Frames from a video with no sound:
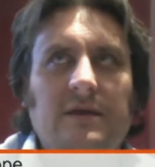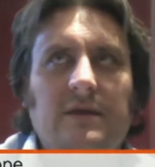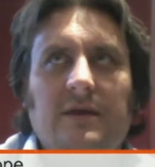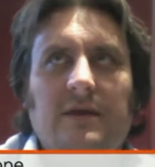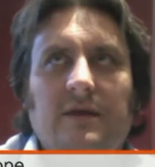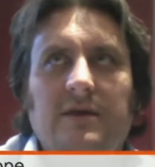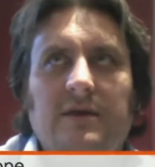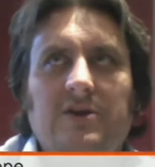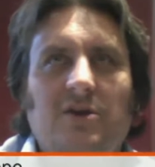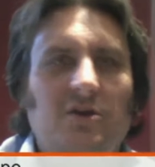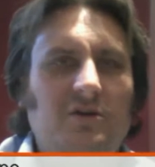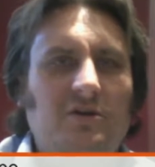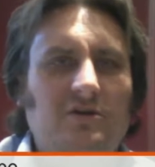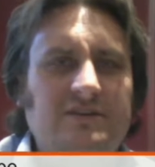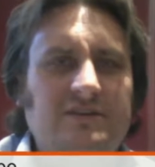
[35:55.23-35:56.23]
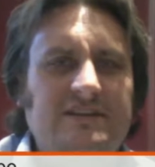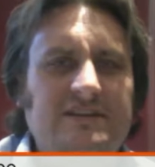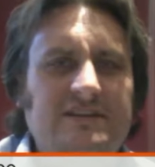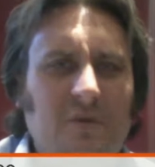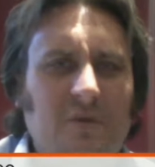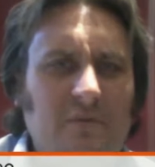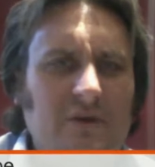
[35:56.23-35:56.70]
canonical system
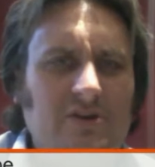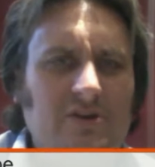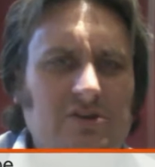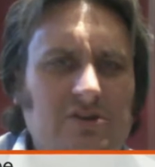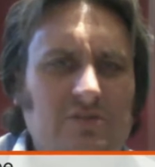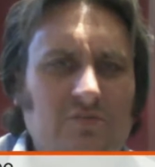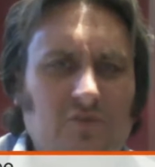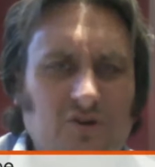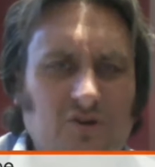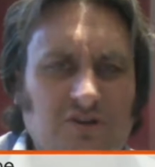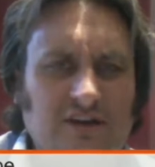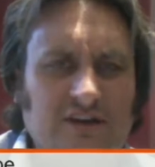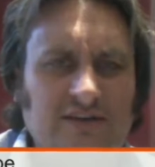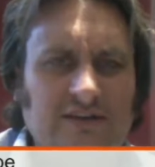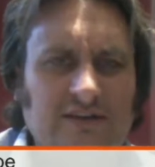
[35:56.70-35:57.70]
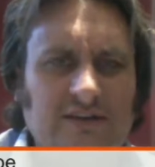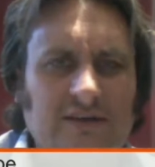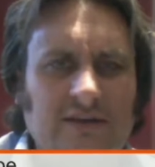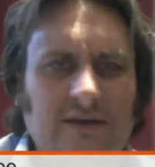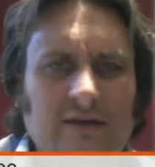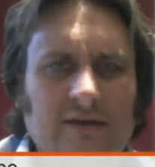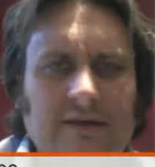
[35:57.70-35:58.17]
image project, I think
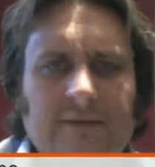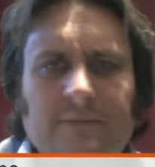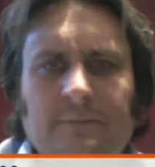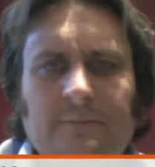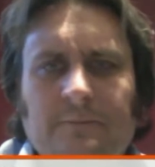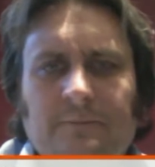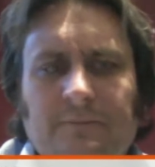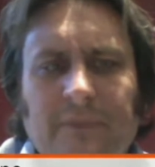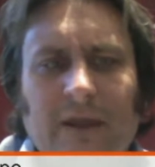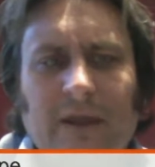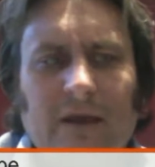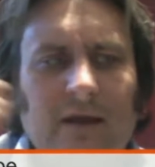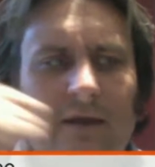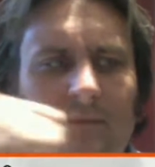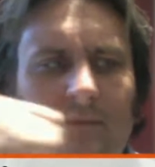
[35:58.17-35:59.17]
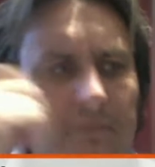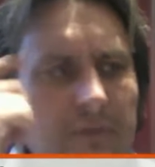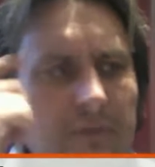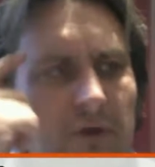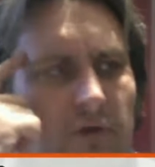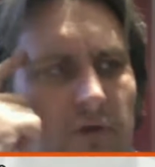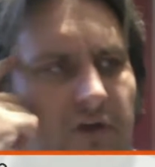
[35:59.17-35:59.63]

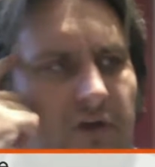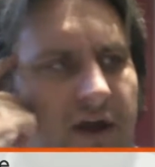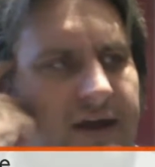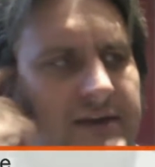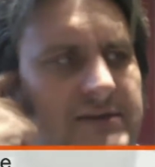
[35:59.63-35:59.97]
you'll find